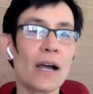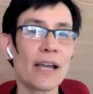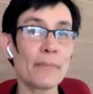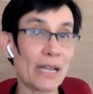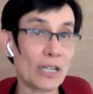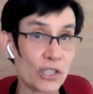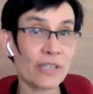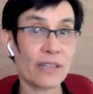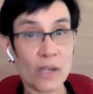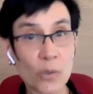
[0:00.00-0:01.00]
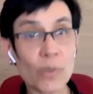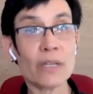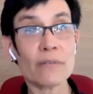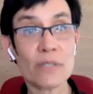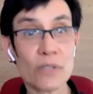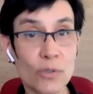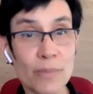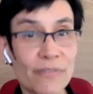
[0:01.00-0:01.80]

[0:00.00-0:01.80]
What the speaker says: I am actually the queen of Zoom.